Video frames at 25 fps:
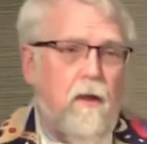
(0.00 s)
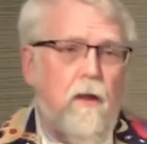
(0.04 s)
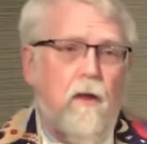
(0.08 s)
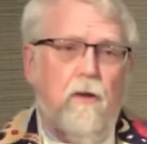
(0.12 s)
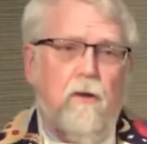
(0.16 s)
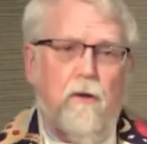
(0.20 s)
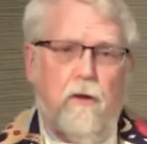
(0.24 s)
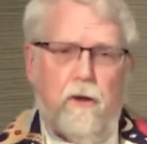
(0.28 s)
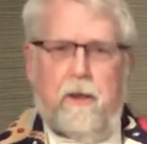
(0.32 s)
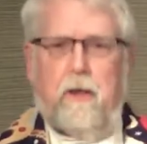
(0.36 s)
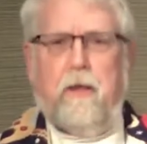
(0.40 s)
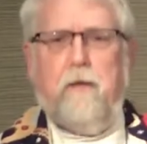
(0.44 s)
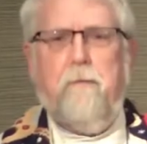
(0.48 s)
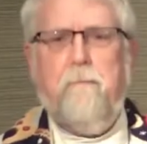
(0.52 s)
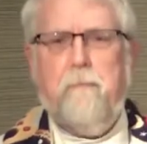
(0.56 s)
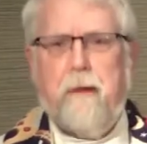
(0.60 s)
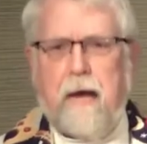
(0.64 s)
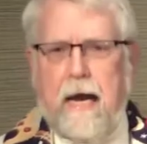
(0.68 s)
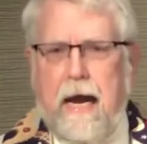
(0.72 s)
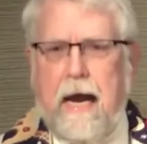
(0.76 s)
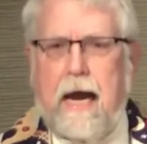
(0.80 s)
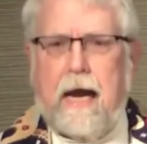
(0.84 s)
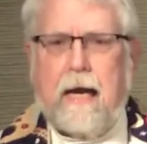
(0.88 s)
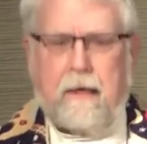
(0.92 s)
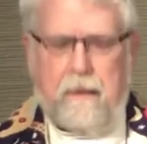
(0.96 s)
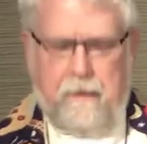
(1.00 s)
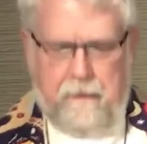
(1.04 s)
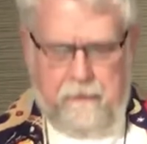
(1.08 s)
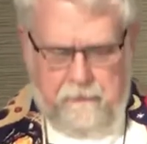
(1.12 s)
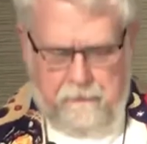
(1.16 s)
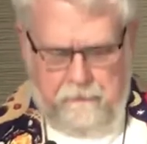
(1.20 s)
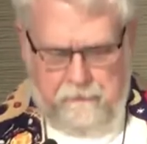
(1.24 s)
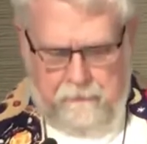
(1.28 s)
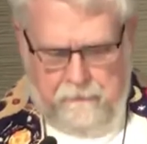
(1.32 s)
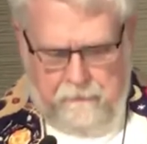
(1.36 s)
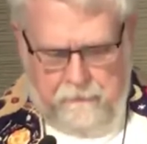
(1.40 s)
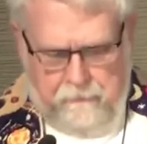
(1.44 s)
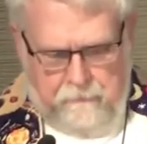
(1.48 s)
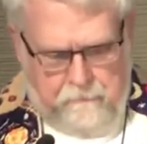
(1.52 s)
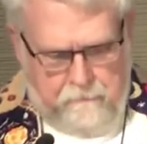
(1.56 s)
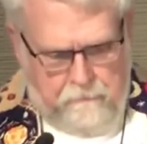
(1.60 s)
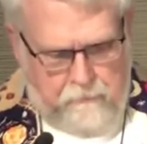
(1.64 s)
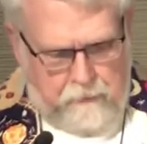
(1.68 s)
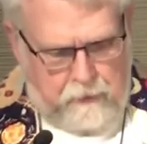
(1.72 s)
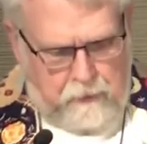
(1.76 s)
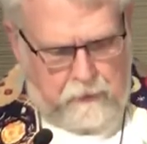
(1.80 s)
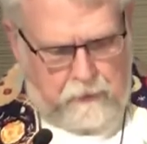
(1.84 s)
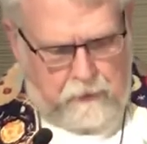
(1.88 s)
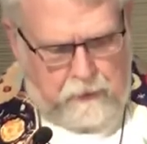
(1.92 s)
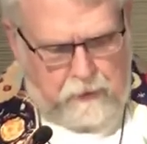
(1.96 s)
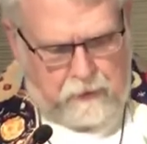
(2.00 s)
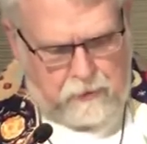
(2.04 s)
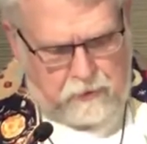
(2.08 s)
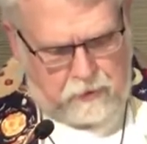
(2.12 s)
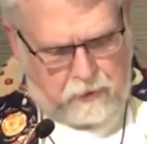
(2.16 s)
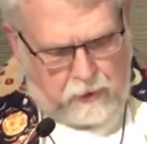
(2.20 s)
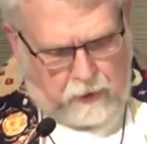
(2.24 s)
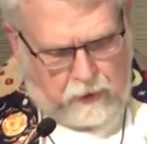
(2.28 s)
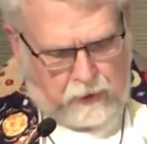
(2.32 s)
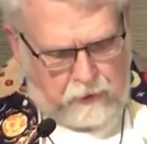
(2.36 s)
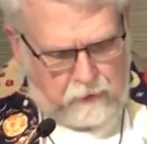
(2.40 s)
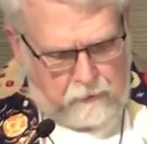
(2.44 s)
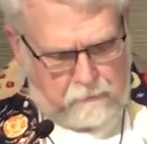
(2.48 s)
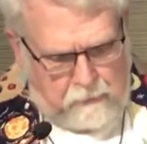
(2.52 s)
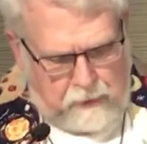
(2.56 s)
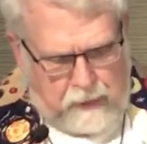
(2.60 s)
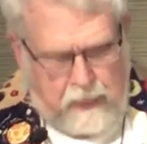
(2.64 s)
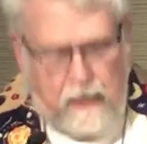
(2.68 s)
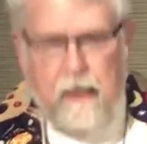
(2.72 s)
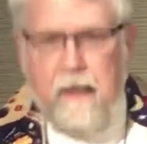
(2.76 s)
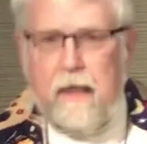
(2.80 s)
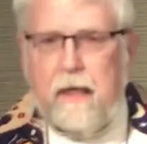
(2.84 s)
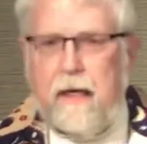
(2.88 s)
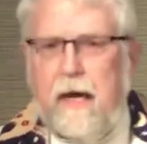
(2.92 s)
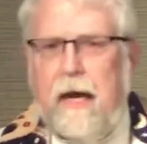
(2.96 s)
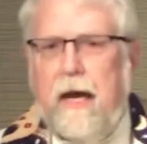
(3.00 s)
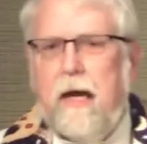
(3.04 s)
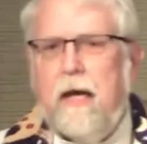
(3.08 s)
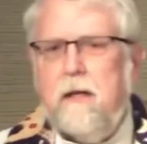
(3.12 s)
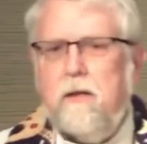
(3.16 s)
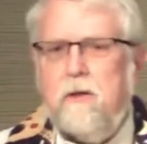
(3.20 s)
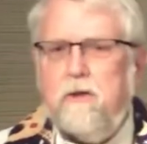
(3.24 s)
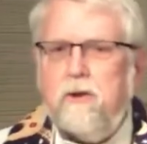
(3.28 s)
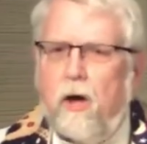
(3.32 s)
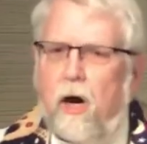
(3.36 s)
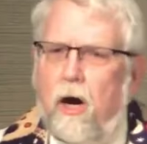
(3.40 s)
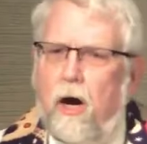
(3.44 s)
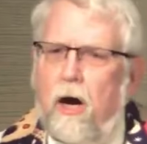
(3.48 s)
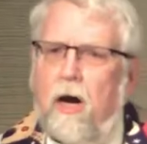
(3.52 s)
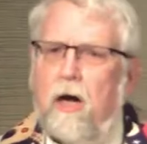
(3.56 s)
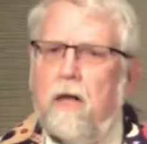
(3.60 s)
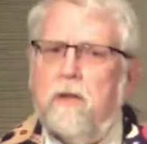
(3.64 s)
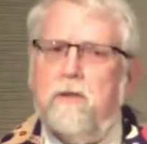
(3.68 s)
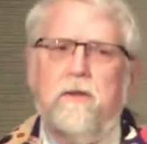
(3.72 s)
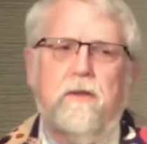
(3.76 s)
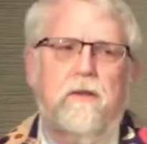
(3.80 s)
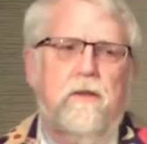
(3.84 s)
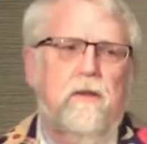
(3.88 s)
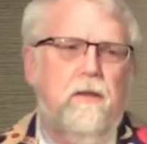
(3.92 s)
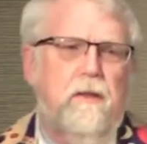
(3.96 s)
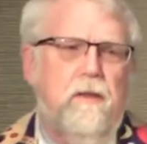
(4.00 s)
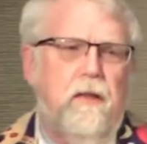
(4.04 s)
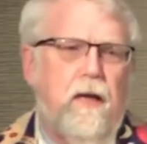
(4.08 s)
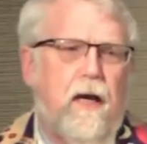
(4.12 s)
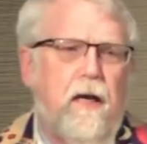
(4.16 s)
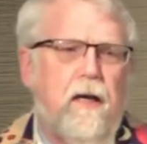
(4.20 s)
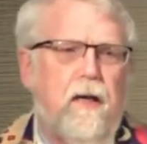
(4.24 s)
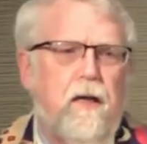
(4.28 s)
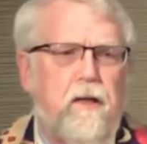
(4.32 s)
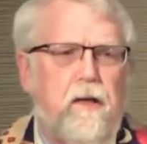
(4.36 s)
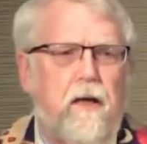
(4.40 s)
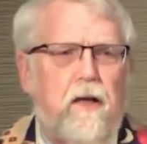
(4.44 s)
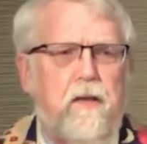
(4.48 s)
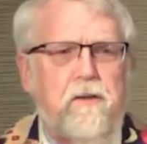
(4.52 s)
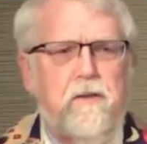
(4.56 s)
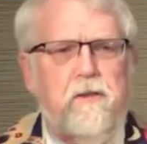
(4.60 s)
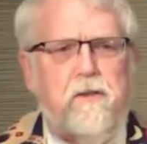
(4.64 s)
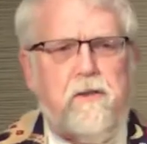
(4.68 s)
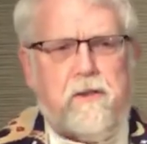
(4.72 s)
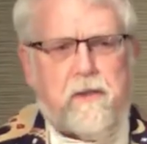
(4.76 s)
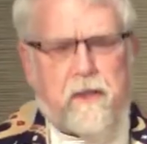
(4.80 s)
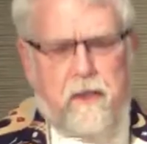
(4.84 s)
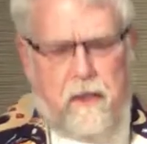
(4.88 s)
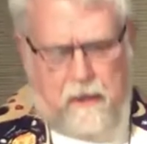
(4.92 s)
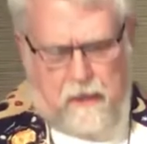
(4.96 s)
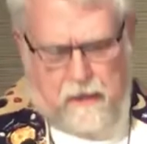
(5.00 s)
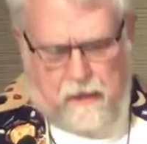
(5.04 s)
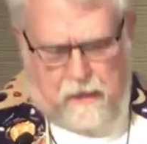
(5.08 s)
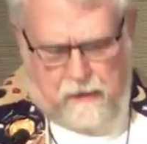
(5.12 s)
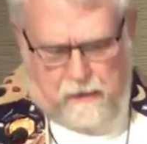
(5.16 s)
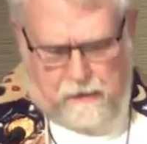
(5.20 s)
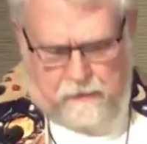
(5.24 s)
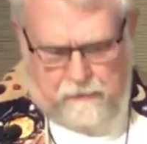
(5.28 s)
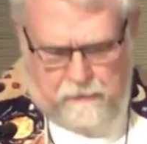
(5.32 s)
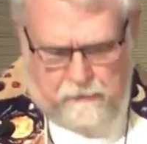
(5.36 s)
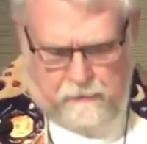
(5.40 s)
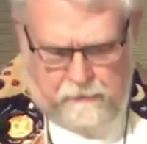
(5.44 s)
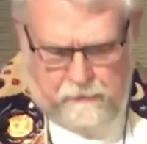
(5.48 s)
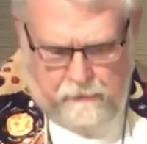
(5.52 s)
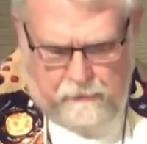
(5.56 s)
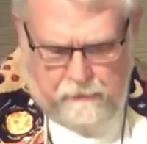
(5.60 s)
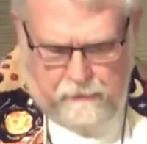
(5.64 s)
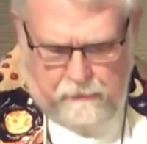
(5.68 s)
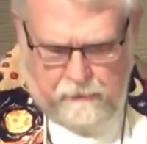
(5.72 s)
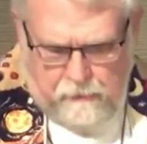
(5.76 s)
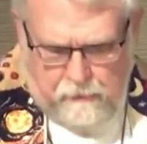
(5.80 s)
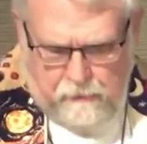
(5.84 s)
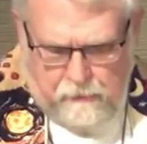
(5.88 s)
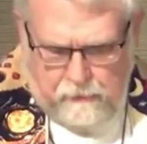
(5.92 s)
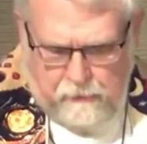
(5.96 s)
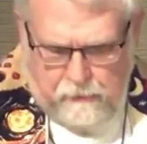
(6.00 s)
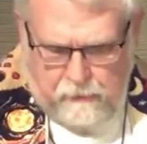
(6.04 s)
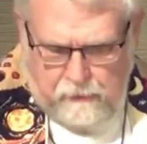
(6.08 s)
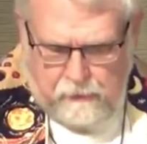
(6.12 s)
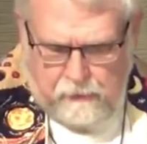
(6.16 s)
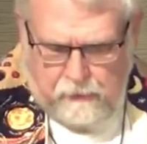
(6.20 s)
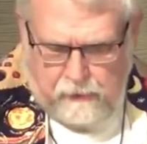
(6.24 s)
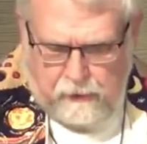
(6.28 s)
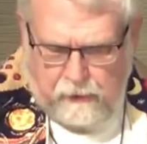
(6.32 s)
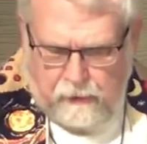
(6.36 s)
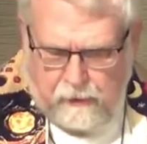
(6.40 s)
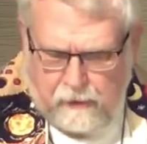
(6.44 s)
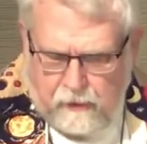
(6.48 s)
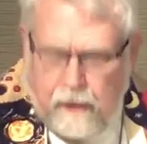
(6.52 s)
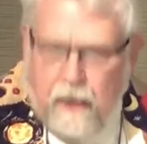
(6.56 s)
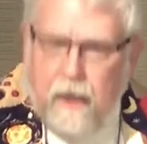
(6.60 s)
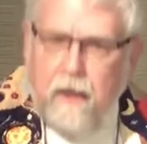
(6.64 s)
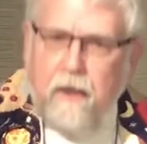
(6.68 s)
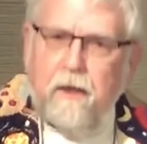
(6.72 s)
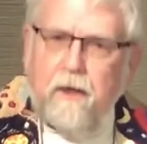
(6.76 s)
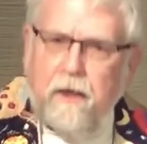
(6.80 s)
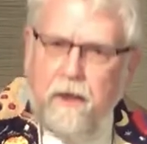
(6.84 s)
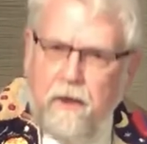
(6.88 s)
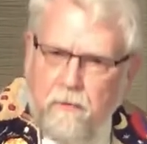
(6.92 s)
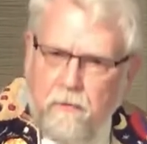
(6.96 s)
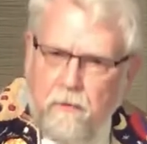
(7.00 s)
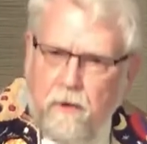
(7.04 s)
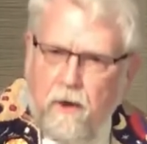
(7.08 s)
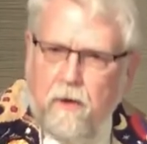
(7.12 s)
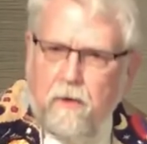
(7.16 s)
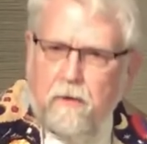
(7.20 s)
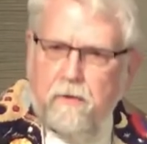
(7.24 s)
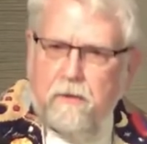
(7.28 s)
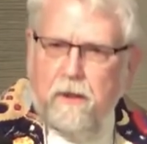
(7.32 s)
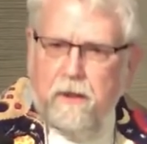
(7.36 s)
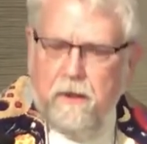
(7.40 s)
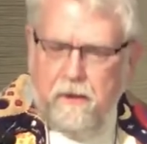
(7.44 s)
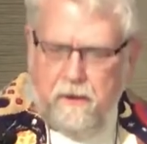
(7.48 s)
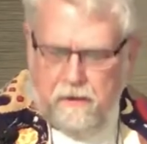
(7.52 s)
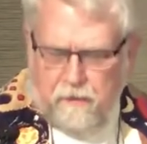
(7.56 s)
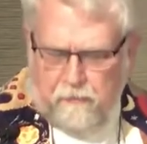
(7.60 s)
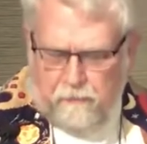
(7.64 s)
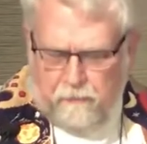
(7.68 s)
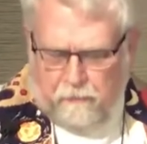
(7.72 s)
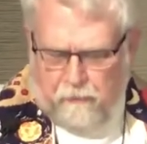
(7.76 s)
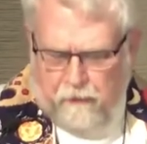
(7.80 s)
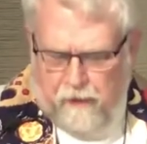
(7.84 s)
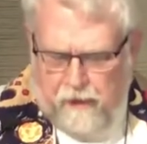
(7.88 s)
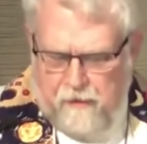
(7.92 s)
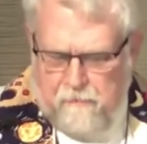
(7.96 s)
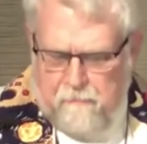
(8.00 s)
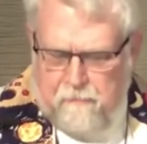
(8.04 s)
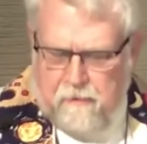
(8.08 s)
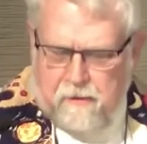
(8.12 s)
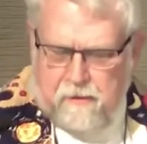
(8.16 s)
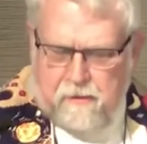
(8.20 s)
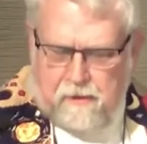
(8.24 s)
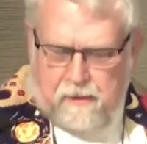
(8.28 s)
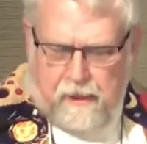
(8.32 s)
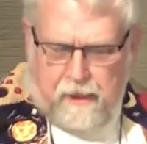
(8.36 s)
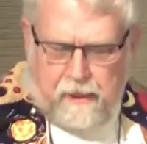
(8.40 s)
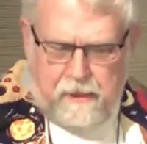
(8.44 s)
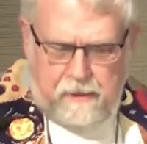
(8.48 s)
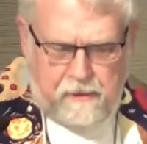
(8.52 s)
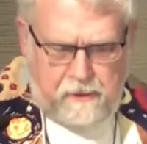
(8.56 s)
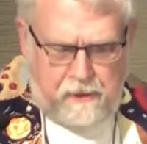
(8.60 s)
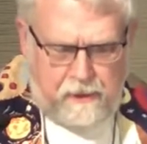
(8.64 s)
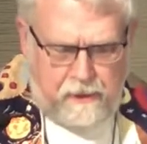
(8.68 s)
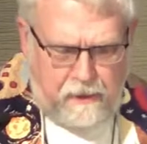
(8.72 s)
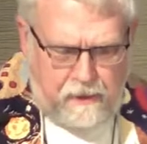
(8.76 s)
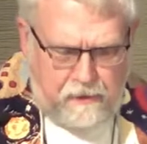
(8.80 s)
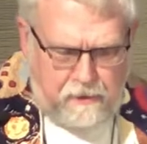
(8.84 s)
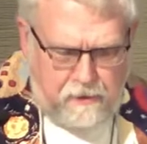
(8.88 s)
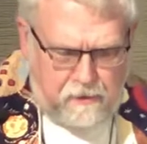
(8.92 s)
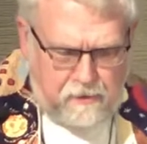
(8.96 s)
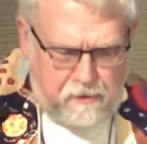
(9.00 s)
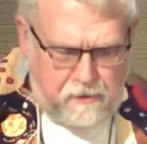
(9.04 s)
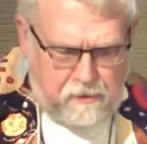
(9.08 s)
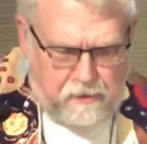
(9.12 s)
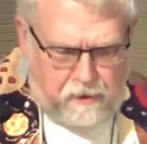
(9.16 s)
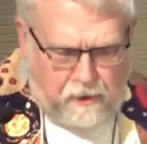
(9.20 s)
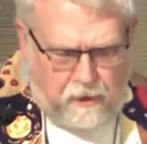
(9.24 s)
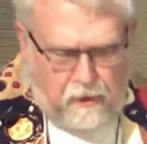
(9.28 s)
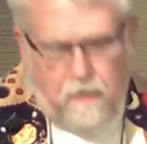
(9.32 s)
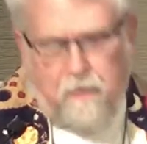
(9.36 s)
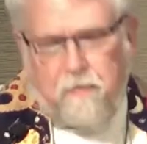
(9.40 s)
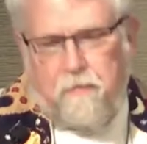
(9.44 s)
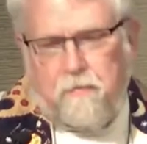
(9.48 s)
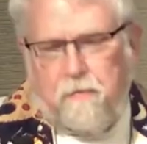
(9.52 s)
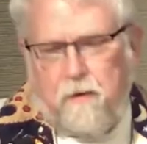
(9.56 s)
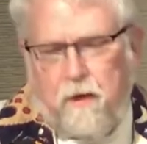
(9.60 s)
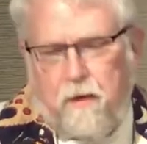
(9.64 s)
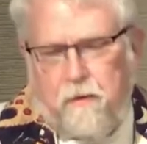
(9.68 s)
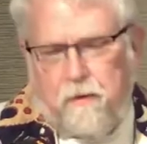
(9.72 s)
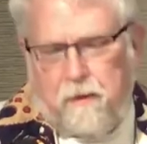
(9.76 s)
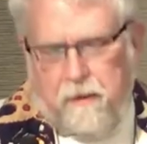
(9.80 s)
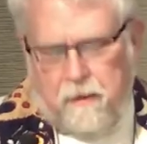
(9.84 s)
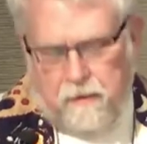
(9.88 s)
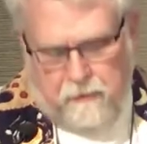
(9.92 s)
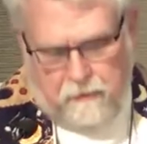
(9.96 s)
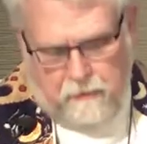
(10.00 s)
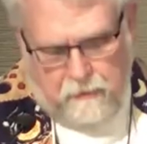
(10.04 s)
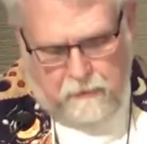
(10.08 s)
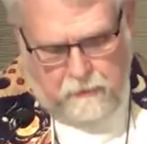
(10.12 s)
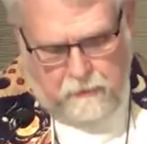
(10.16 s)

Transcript: looking back. He saw the man again toss yet another star. And then he wrote in his famous essay, "The Star Thrower,"